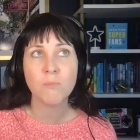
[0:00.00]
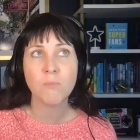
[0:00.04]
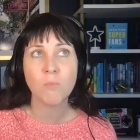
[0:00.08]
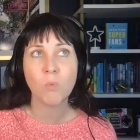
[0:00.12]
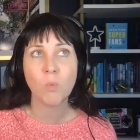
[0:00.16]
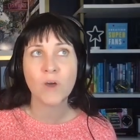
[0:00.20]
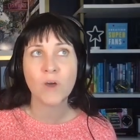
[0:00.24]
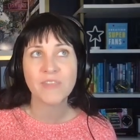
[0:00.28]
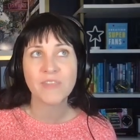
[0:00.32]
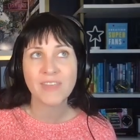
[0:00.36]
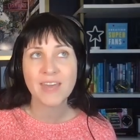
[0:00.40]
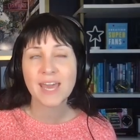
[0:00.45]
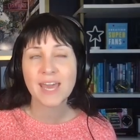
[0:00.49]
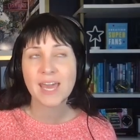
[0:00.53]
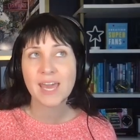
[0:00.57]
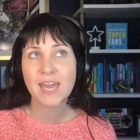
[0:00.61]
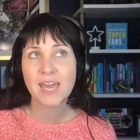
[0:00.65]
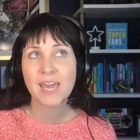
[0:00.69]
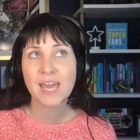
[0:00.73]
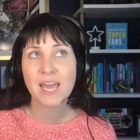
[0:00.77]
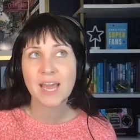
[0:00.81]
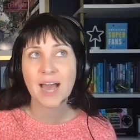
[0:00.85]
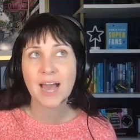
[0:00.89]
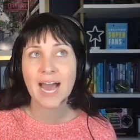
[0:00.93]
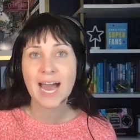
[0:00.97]
what
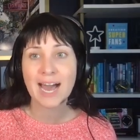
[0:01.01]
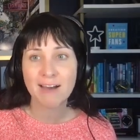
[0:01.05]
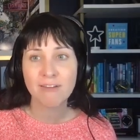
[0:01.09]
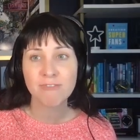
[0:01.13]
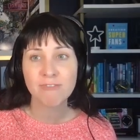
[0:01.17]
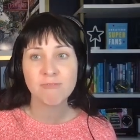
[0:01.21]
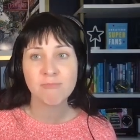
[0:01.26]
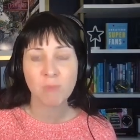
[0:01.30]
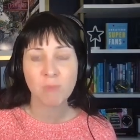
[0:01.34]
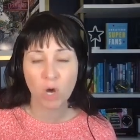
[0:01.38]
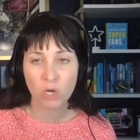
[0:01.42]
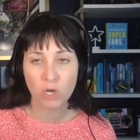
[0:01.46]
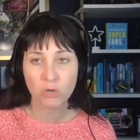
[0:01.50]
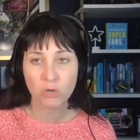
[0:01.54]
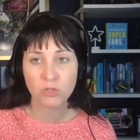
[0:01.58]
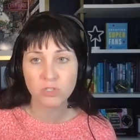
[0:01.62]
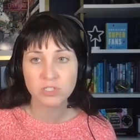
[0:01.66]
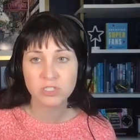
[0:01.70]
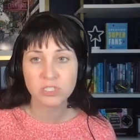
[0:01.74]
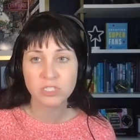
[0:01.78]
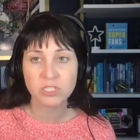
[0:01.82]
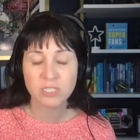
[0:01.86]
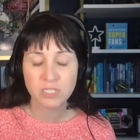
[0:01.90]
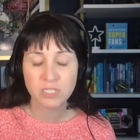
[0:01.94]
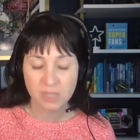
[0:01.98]
they have
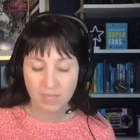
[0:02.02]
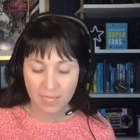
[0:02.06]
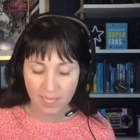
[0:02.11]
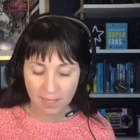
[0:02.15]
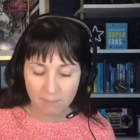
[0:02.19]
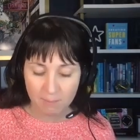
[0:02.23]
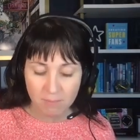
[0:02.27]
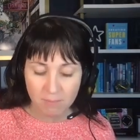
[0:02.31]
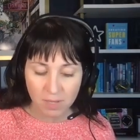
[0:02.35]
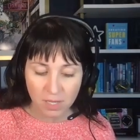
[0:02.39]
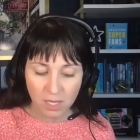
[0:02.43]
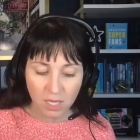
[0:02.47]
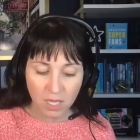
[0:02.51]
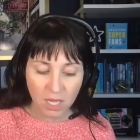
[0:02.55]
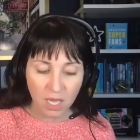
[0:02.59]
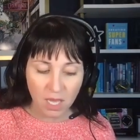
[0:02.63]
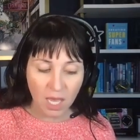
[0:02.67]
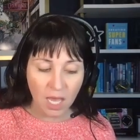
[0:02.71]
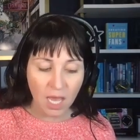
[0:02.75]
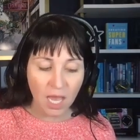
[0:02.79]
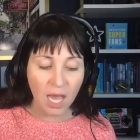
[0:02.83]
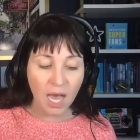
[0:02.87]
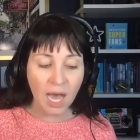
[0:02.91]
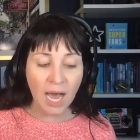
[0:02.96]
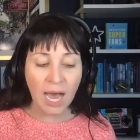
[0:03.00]
modeled to them.
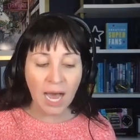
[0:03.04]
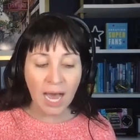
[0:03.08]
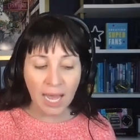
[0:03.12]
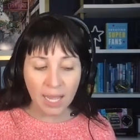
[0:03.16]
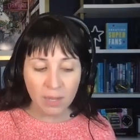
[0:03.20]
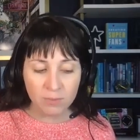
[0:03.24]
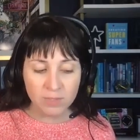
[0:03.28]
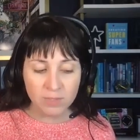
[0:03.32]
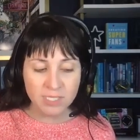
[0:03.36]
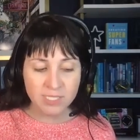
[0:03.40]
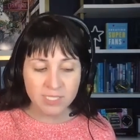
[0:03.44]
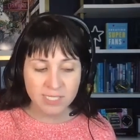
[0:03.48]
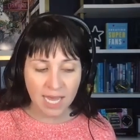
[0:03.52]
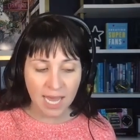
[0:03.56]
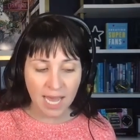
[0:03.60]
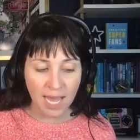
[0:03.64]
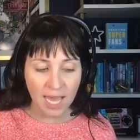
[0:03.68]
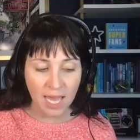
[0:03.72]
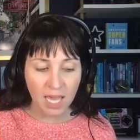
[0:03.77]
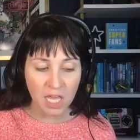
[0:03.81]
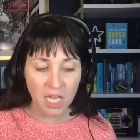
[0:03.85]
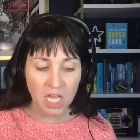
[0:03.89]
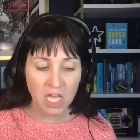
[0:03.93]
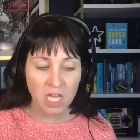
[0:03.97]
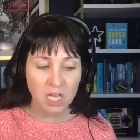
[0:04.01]
I would
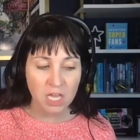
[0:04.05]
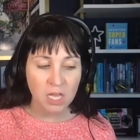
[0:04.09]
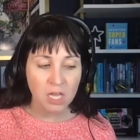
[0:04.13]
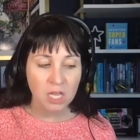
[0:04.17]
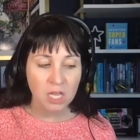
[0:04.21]
say